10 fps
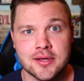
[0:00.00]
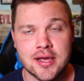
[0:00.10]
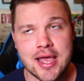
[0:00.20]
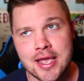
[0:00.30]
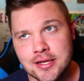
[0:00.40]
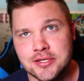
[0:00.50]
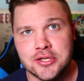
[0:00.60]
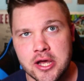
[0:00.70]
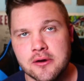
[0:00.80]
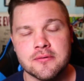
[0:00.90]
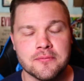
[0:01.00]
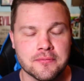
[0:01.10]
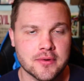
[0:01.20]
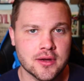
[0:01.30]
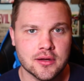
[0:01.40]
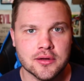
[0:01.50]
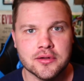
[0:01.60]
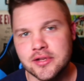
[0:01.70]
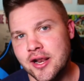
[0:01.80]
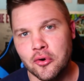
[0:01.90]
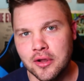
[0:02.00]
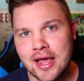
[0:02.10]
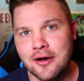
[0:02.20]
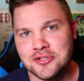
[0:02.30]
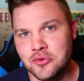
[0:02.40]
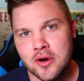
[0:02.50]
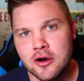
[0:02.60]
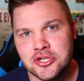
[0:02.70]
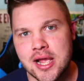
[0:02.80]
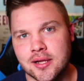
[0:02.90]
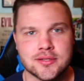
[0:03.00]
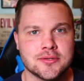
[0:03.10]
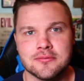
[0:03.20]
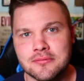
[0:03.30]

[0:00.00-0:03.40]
And, they don't allow us to wear our jackets.